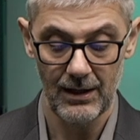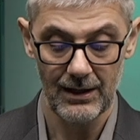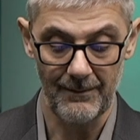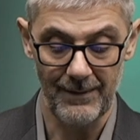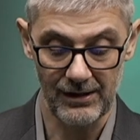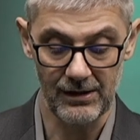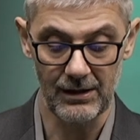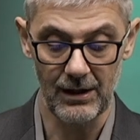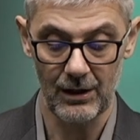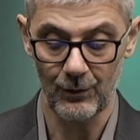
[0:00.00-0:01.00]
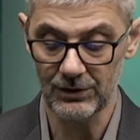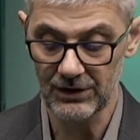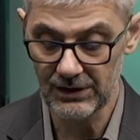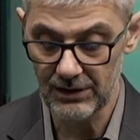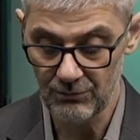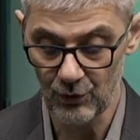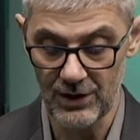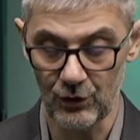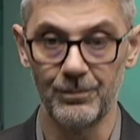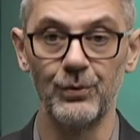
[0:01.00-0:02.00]
capacity quantity, you
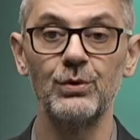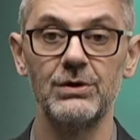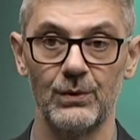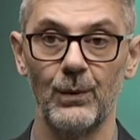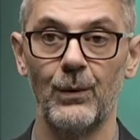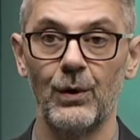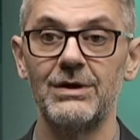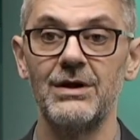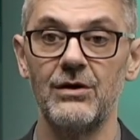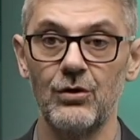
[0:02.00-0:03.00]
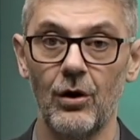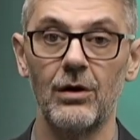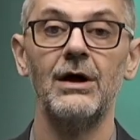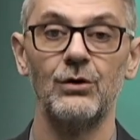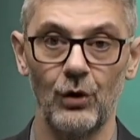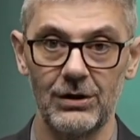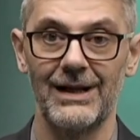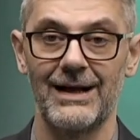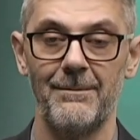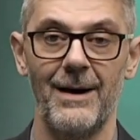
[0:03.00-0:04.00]
need to put what is your
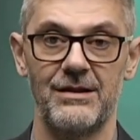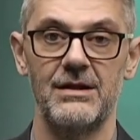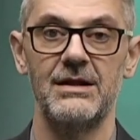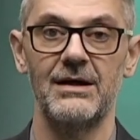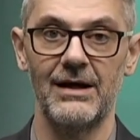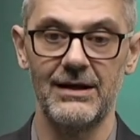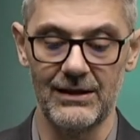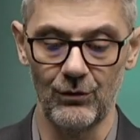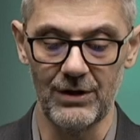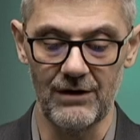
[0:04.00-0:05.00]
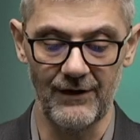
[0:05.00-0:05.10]
total capacity related to this